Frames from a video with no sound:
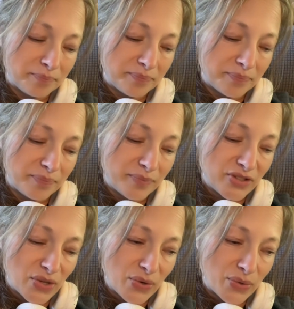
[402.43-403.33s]

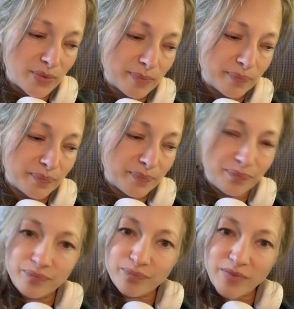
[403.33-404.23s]
So,
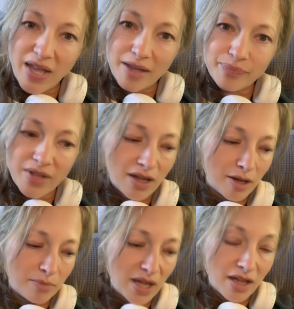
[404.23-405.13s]
yeah.
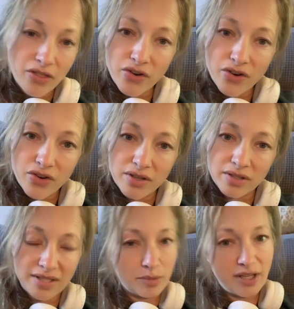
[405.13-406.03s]
Other
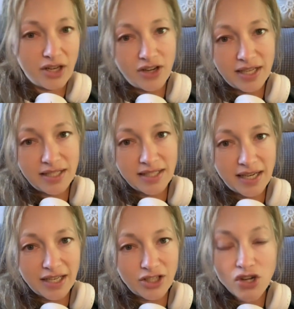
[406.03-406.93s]
similarities that I
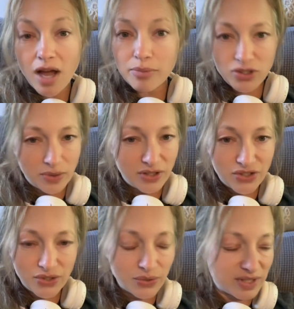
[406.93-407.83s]
can draw between the
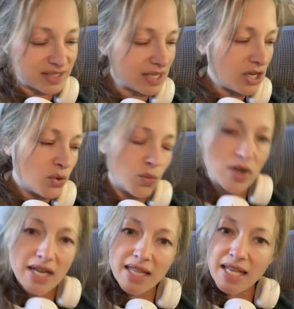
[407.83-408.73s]
two is when
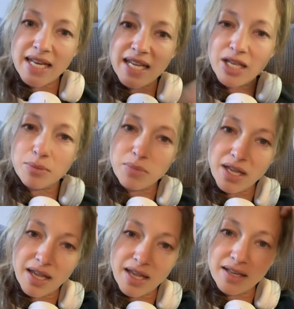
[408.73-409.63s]
I let him
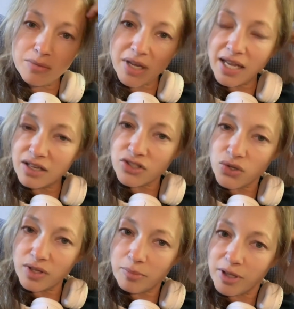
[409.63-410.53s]
and my
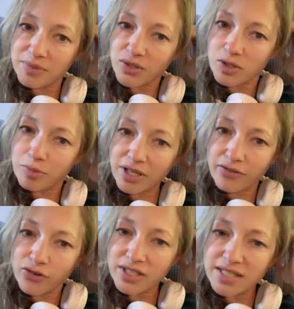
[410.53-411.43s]
Anatolian pups out to play,
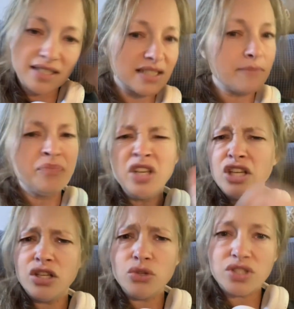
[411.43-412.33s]
for instance,
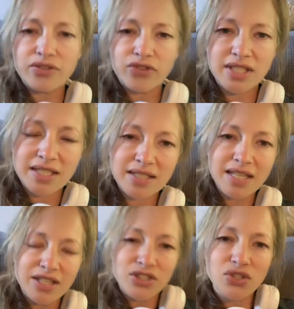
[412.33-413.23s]
huge differences.
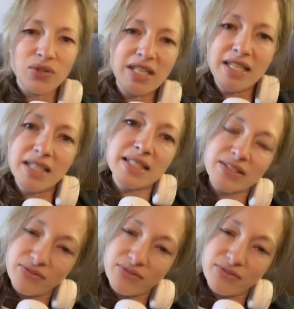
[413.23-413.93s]
So he is